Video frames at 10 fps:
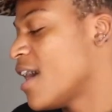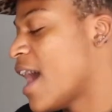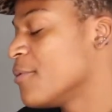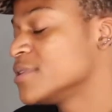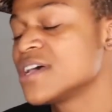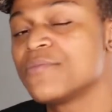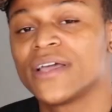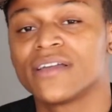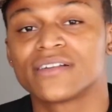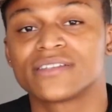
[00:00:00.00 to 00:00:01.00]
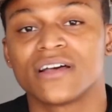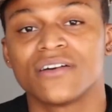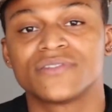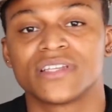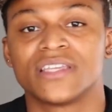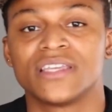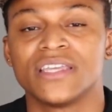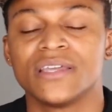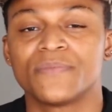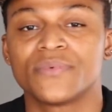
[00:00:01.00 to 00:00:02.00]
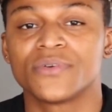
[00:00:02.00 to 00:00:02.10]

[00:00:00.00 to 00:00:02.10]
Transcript: I would tell my younger self to keep